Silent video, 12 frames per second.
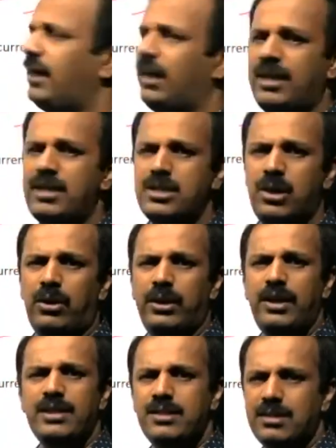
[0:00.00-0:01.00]
the Lenz's law
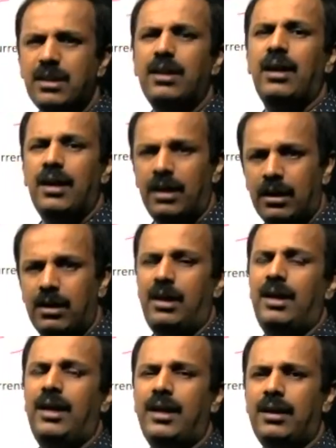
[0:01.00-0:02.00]
is
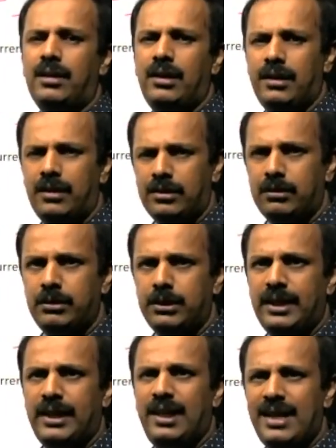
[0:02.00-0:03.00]
it's
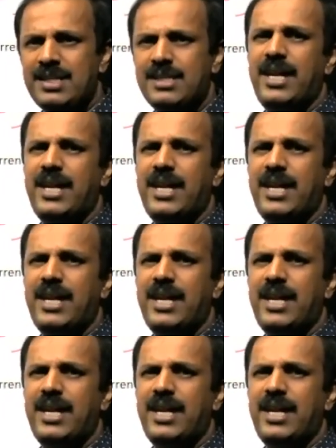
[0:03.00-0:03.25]
a less